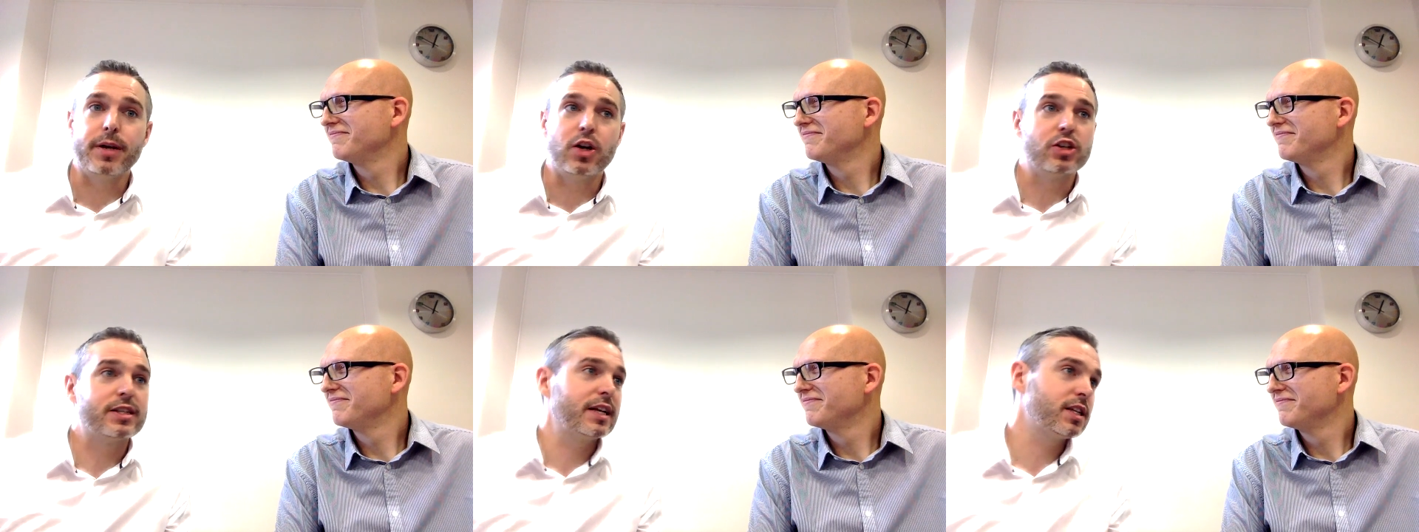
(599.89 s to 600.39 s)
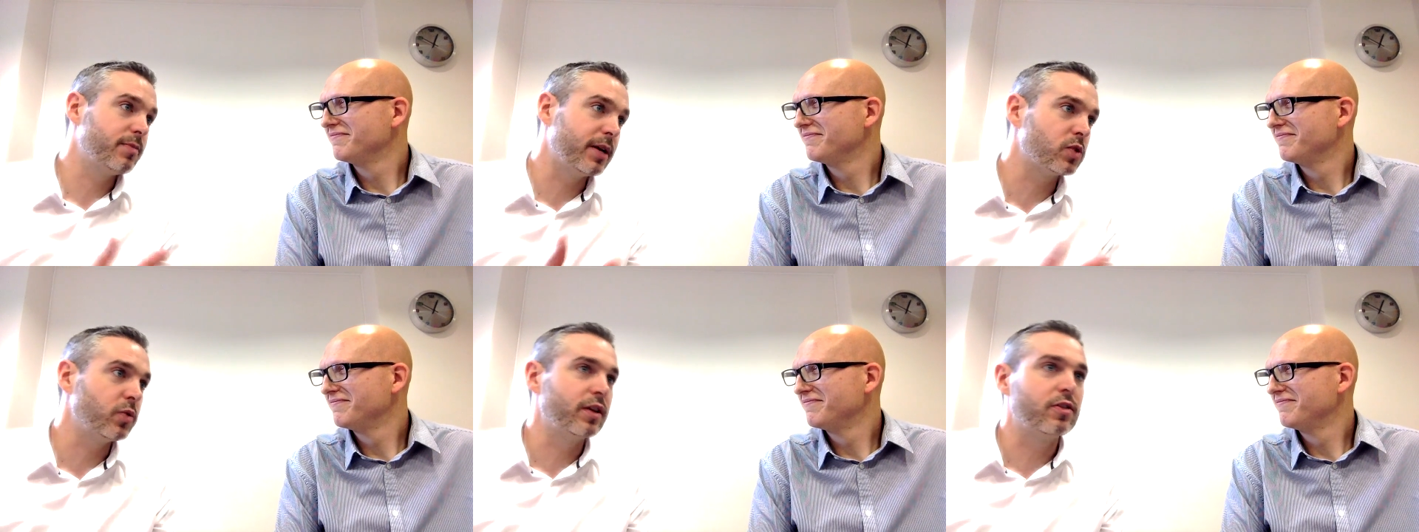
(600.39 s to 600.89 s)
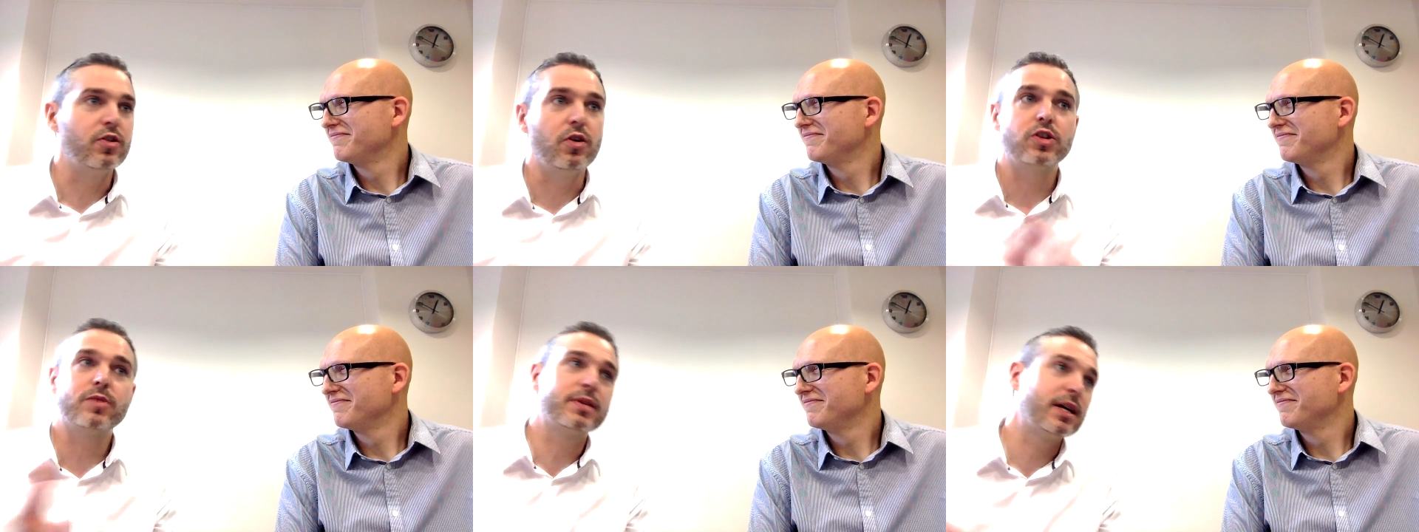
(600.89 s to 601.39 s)
Speaker 1: Because that's the best way
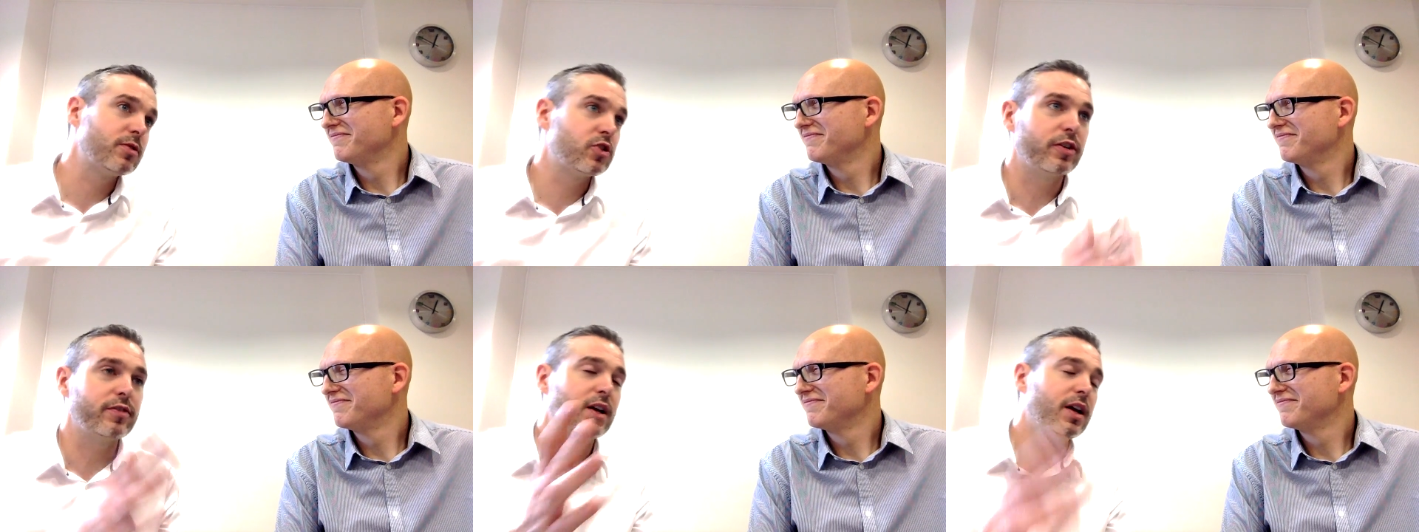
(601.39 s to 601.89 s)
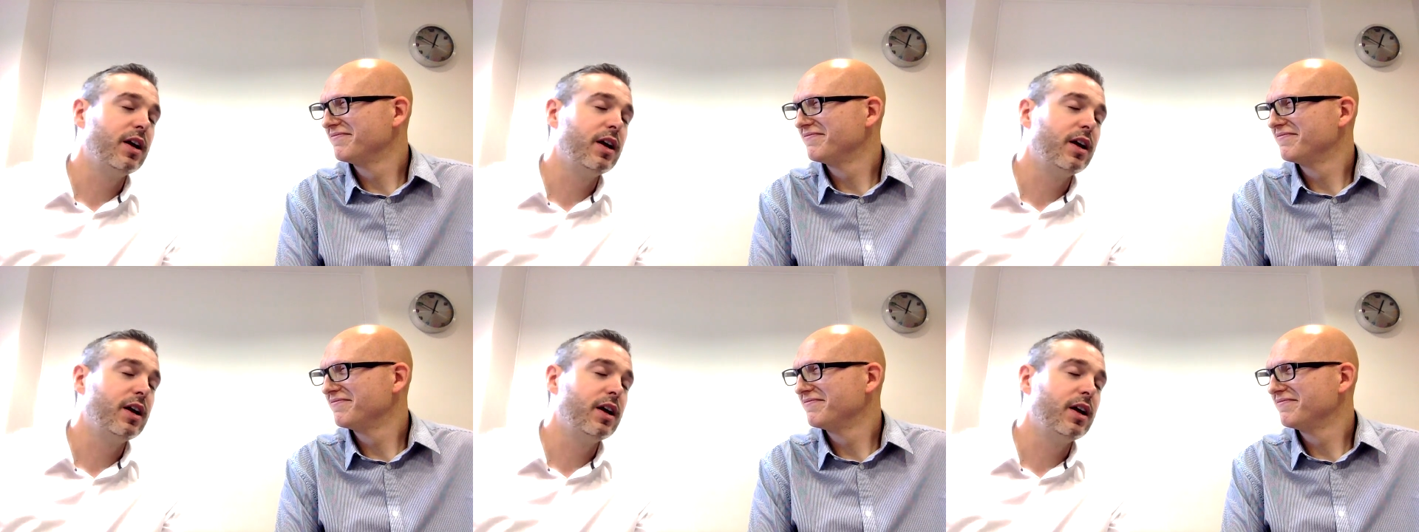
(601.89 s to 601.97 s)
through." Sometimes the traffic